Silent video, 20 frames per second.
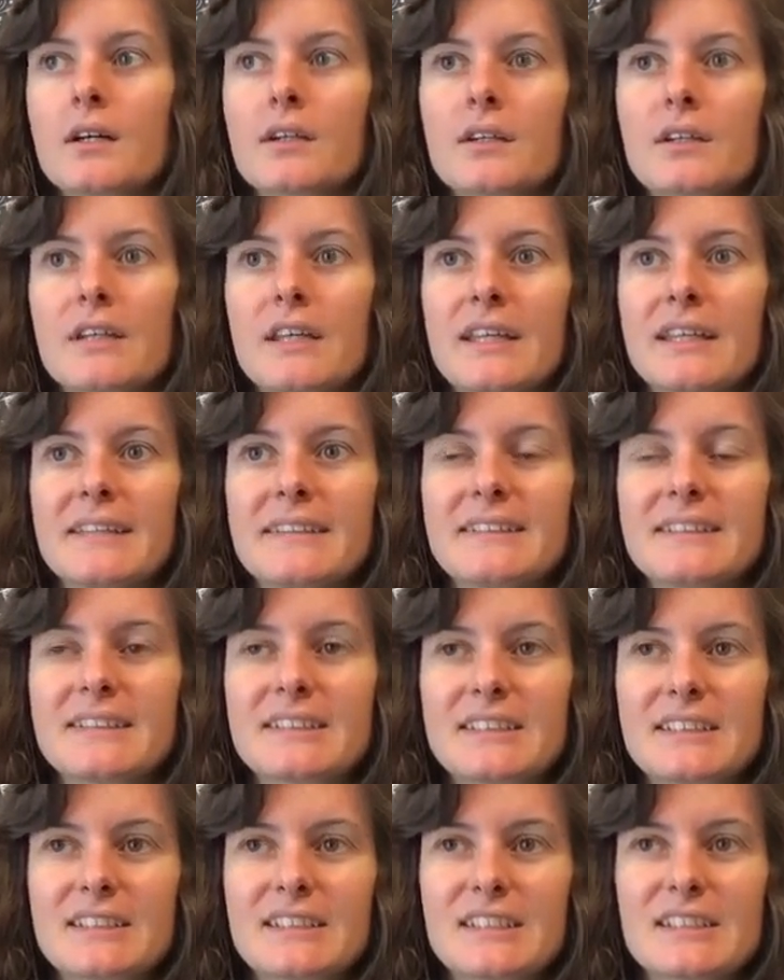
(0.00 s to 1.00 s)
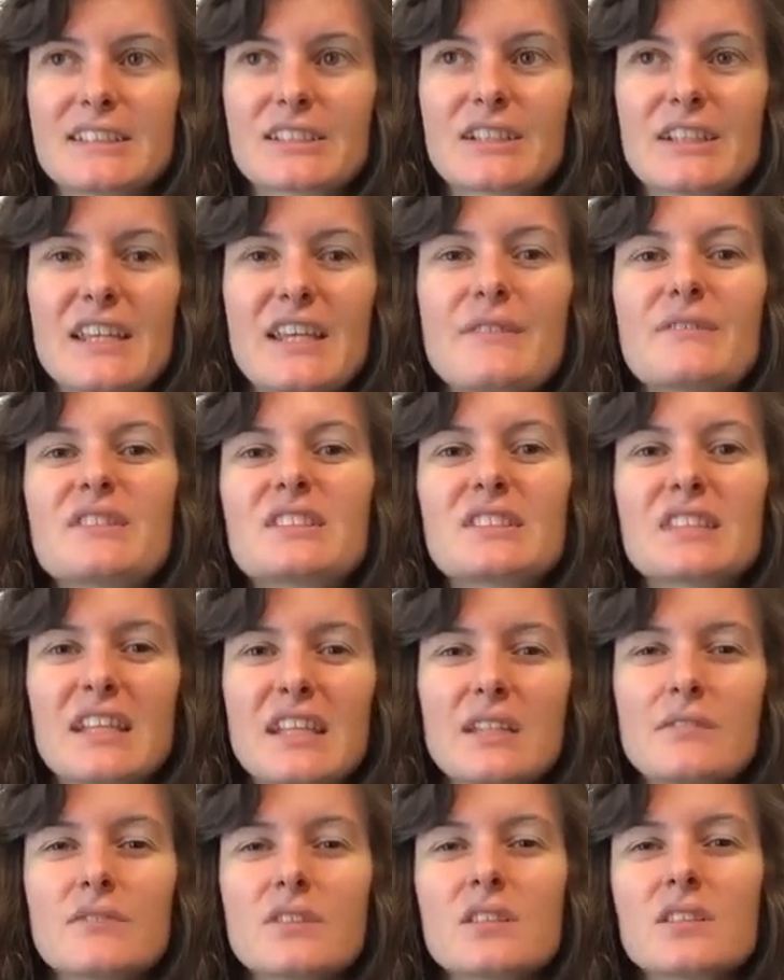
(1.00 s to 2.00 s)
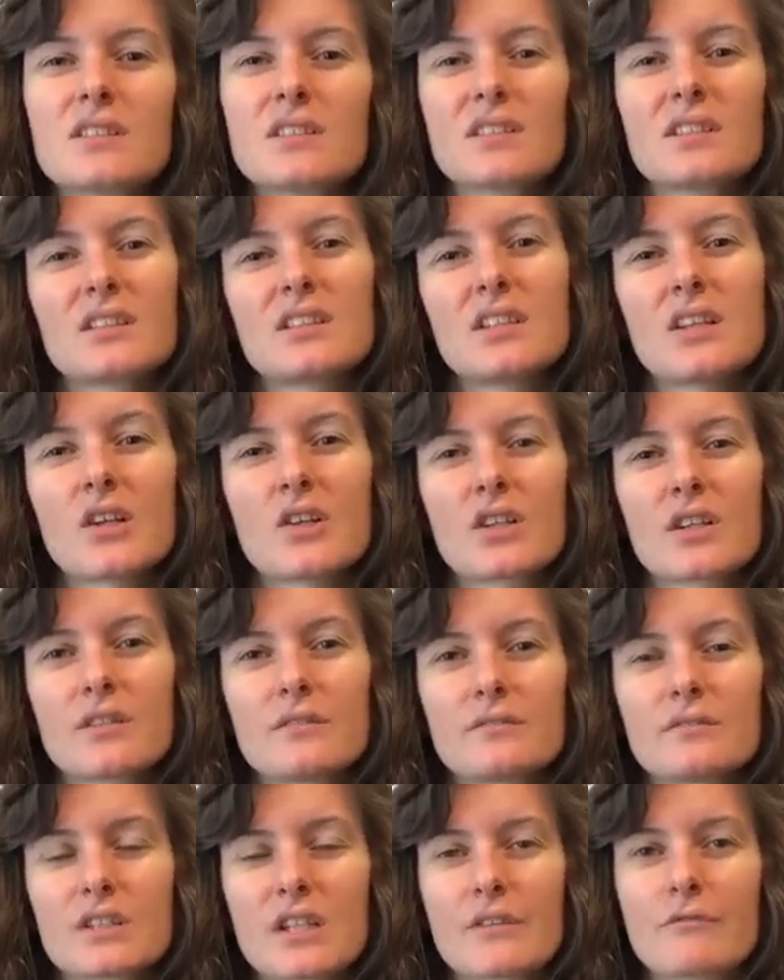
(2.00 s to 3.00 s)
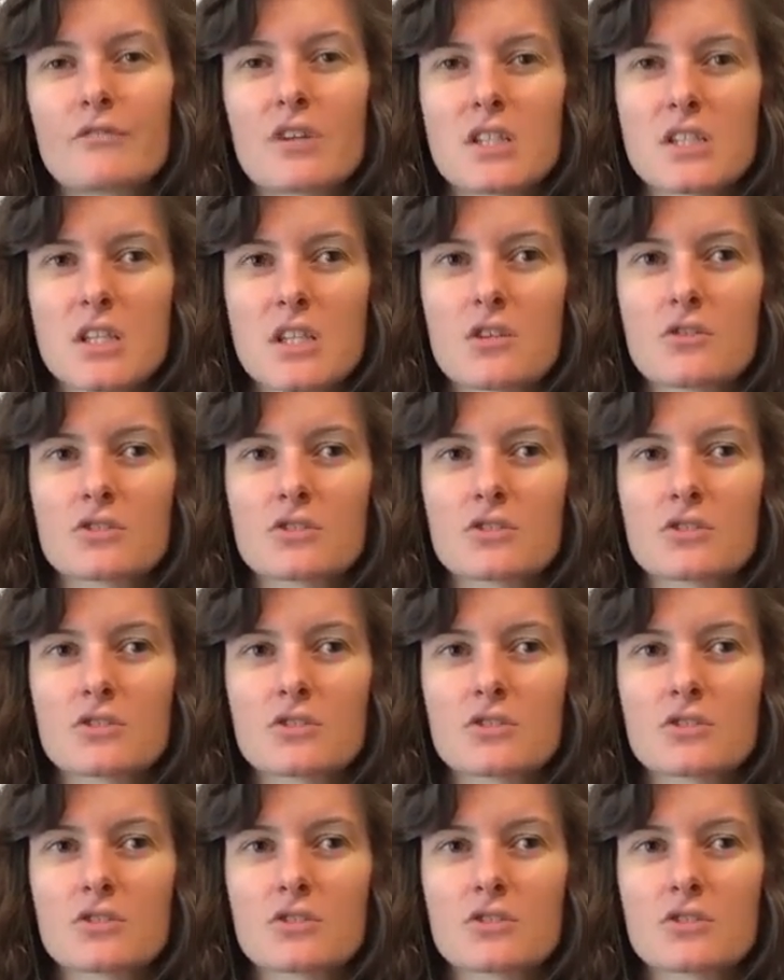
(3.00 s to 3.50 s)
It's even you know, confronting